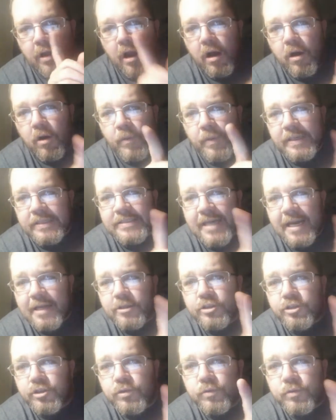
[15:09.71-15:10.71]
You always
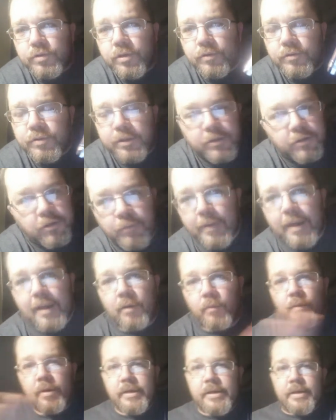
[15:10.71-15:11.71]
got juice on you. No
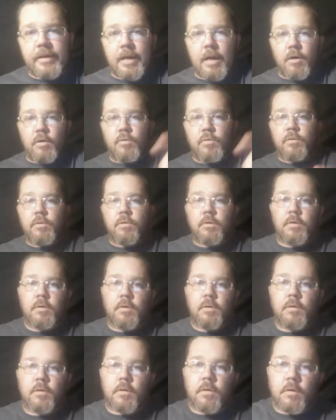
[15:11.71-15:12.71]
matter where you go,
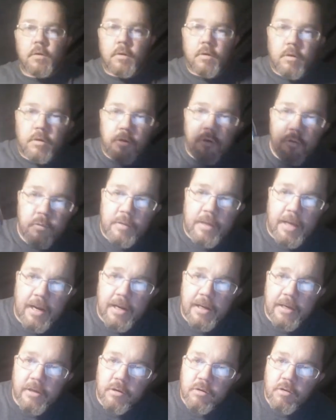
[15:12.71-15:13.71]
you
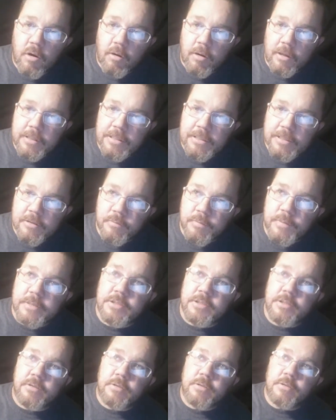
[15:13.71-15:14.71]
carry your car keys
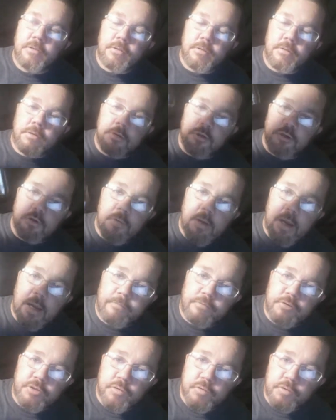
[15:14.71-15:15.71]
with you. You
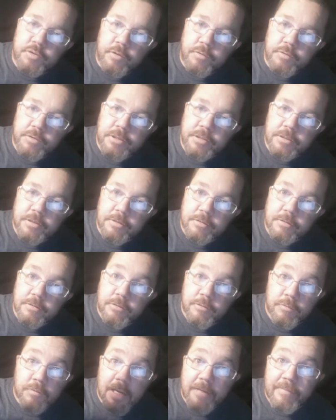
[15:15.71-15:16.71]
have juice on you.
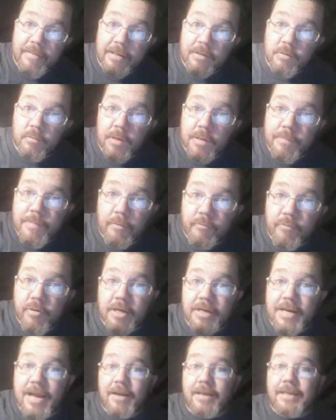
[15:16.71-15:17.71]
You never have to worry about
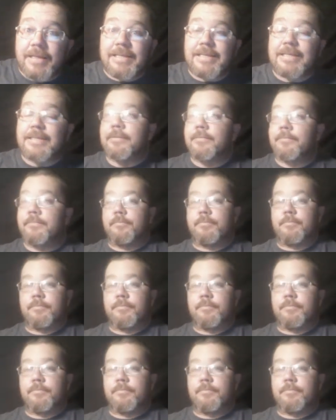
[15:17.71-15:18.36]
running out again.